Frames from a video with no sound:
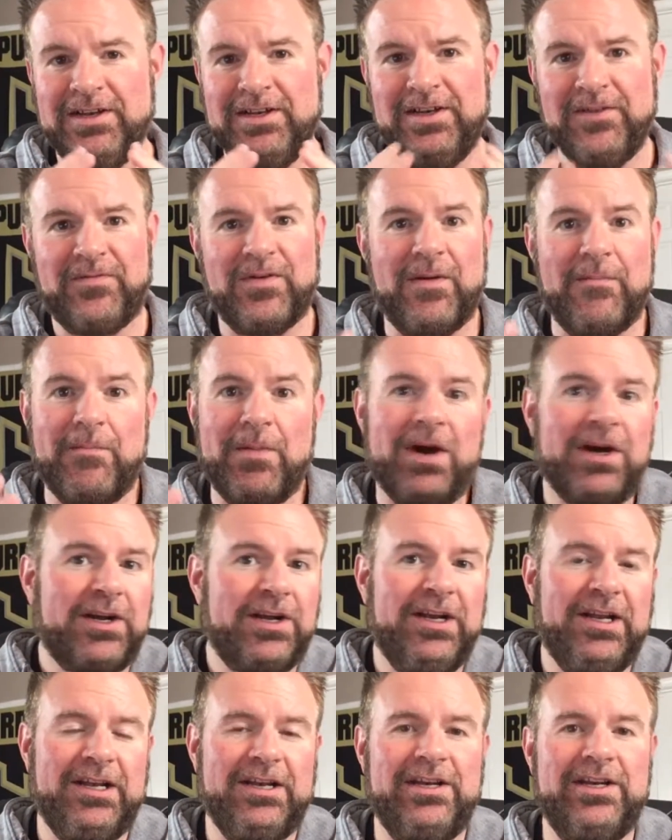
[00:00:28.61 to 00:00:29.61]
different
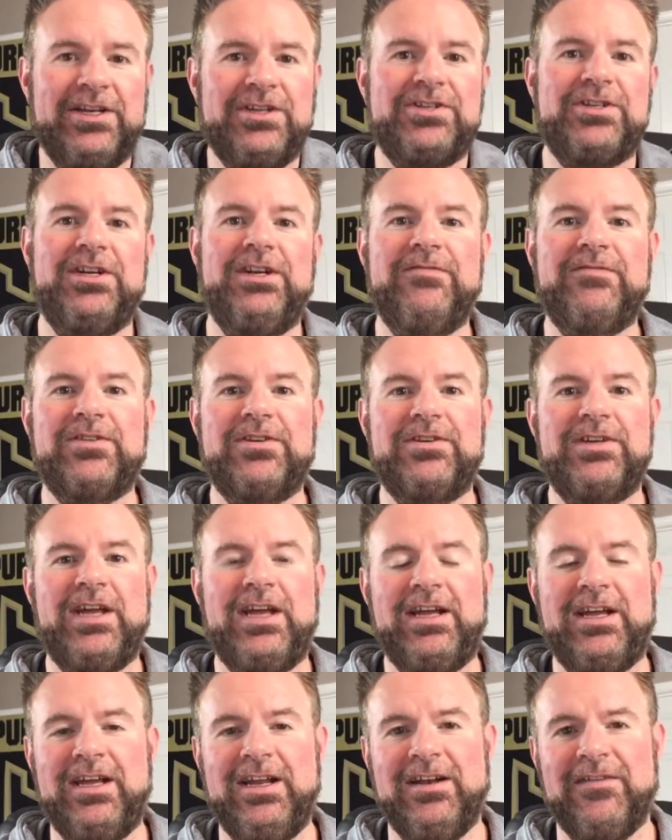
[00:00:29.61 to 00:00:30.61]
marketing initiatives they're
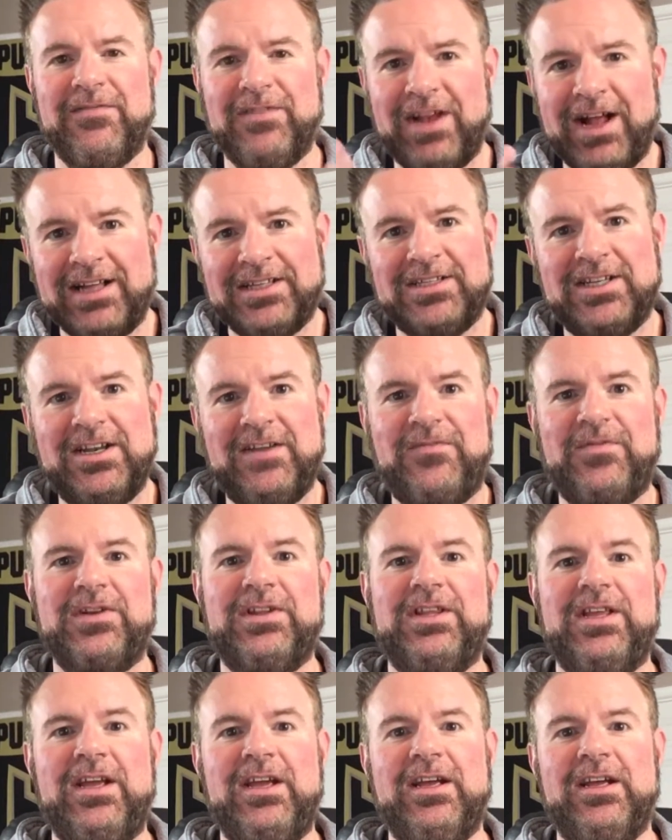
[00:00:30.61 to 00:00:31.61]
taking, of lots of
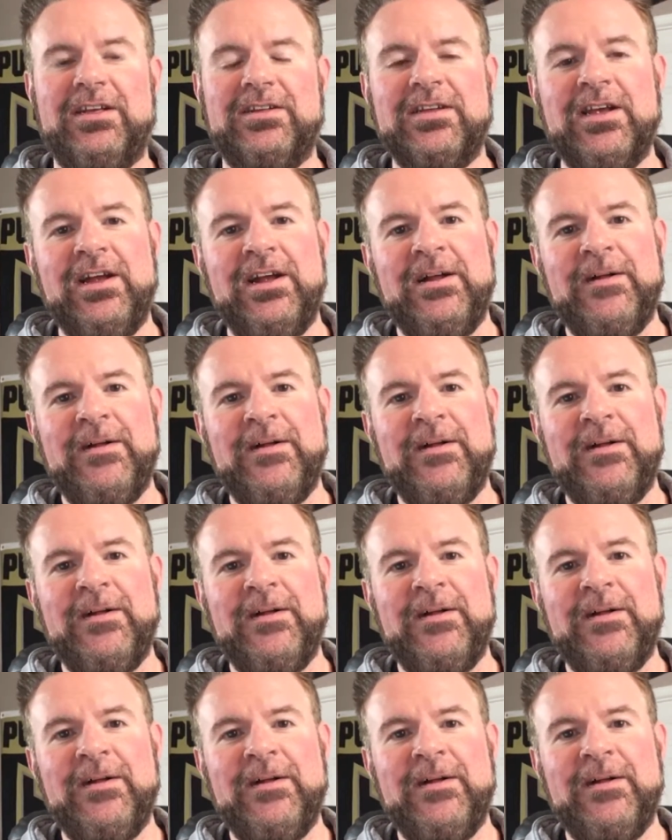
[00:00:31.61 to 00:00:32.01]
different things.